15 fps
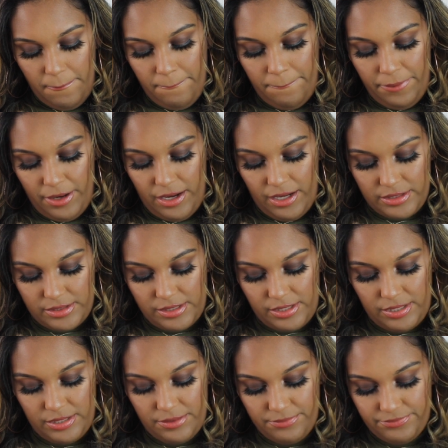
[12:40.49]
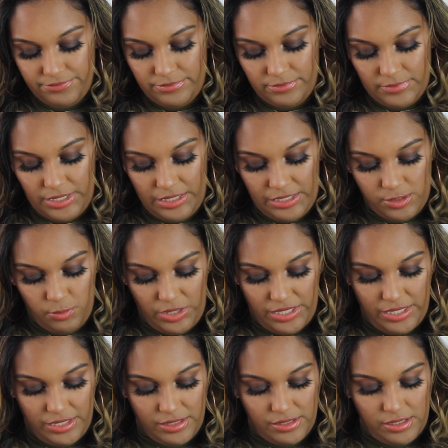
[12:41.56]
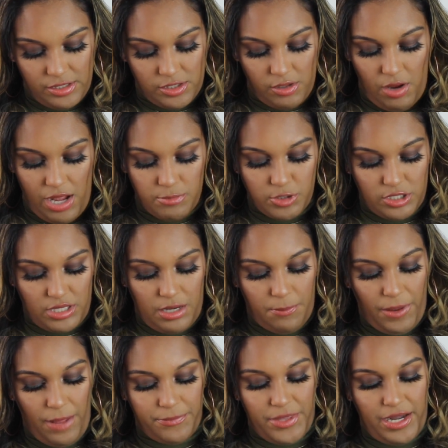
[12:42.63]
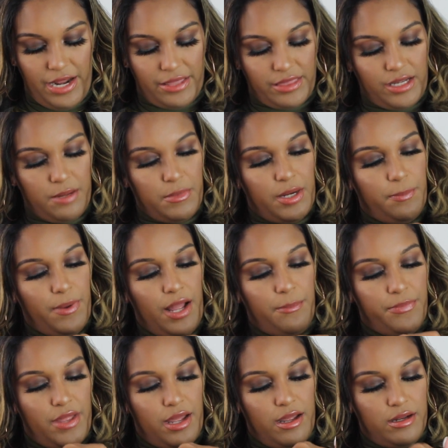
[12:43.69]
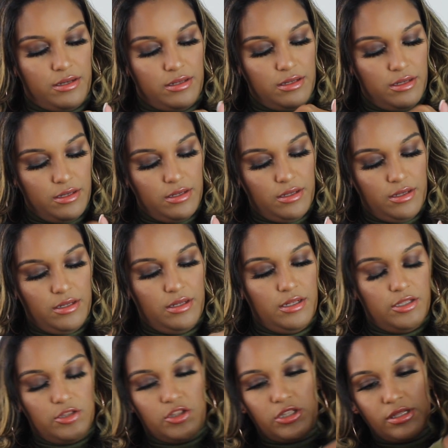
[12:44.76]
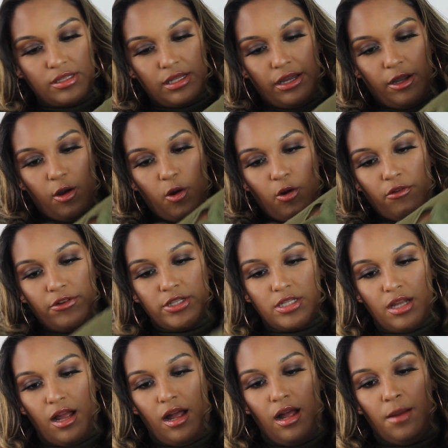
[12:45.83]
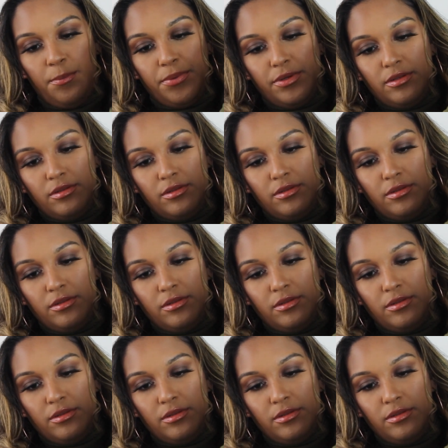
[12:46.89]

but it is what it is. So I'm just gonna pop that. I think I'm gonna pop that just like over top.